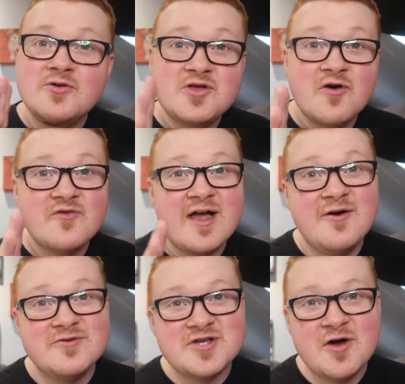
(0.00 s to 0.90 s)
Don't forget
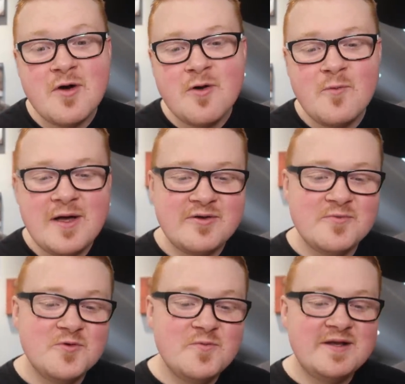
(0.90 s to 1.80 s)
also,
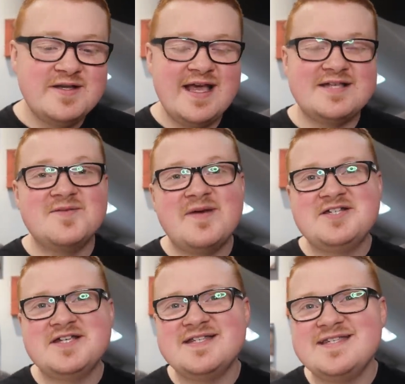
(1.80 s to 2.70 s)
welcome Ruben Dias to
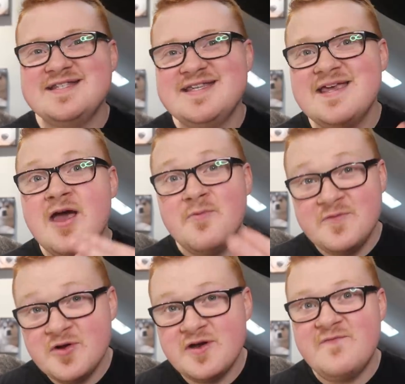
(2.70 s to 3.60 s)
Manchester City.
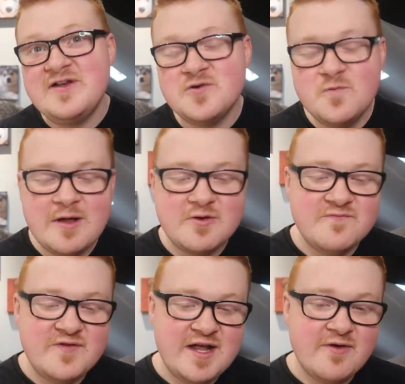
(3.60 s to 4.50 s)
We've done an official
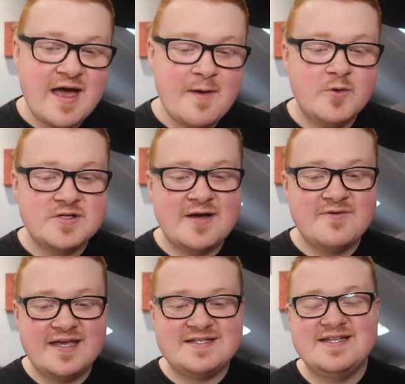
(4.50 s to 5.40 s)
welcome video that I put
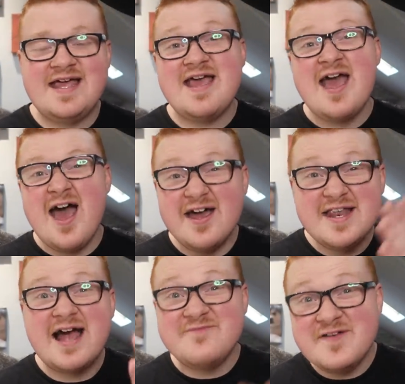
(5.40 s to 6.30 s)
out yesterday
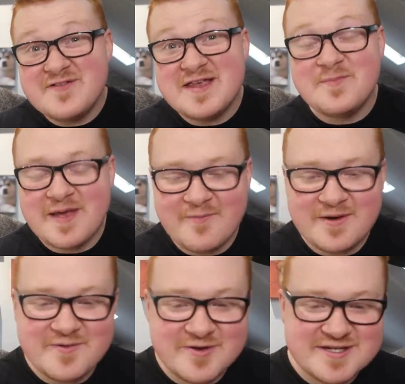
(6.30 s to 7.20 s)
at 9:15 p.m.
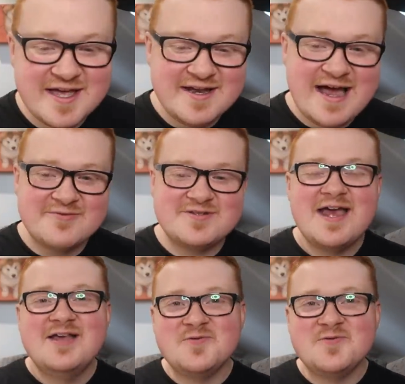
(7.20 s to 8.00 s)
when it was announced.